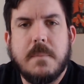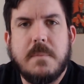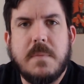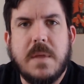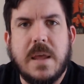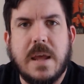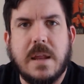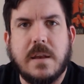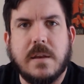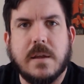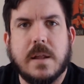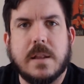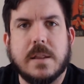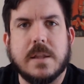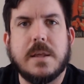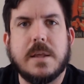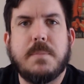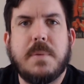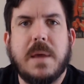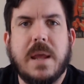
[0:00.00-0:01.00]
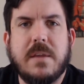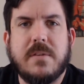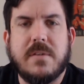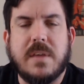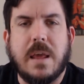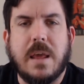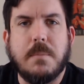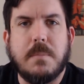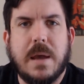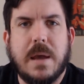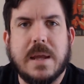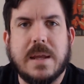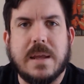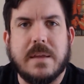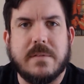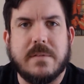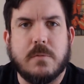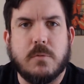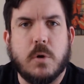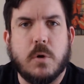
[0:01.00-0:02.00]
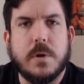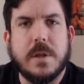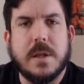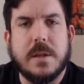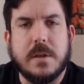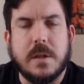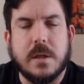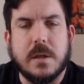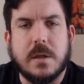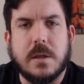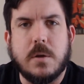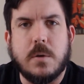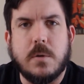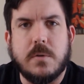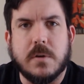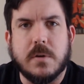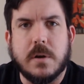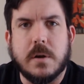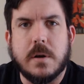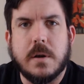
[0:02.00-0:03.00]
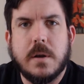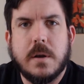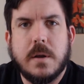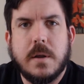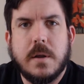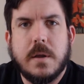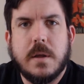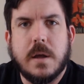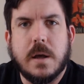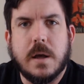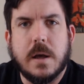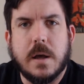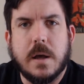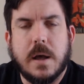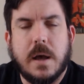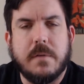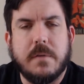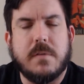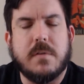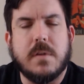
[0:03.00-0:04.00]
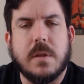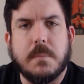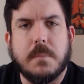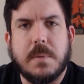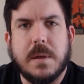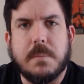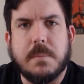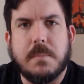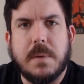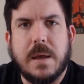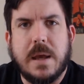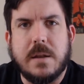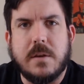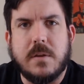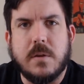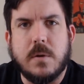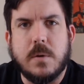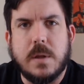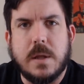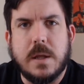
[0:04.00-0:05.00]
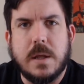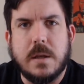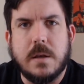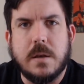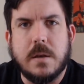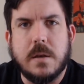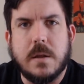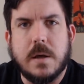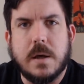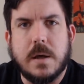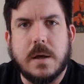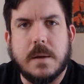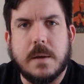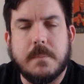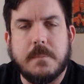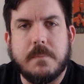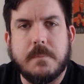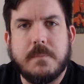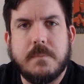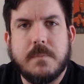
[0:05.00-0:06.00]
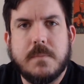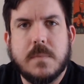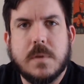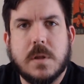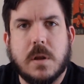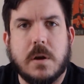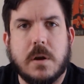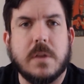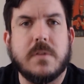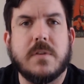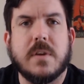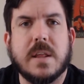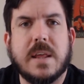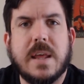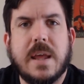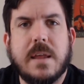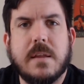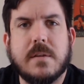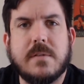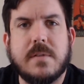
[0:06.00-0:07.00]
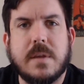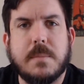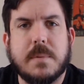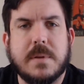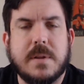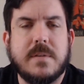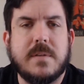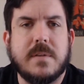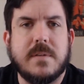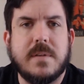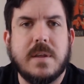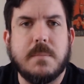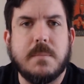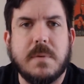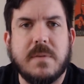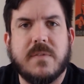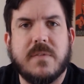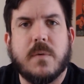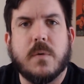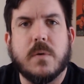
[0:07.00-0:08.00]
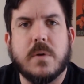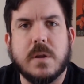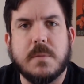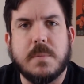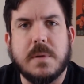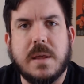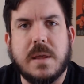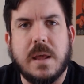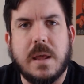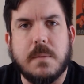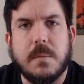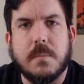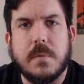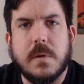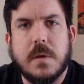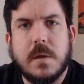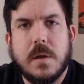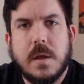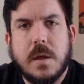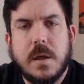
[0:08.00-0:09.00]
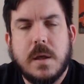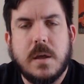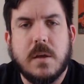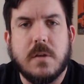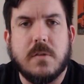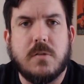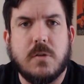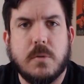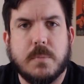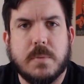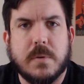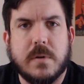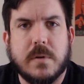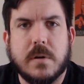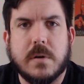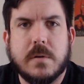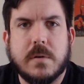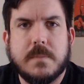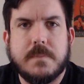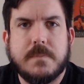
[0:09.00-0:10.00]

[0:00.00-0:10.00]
And Lee Pace came back as Ronan the Accuser. Obviously a big bad dude in Guardians of the Galaxy, but this is him before he became a super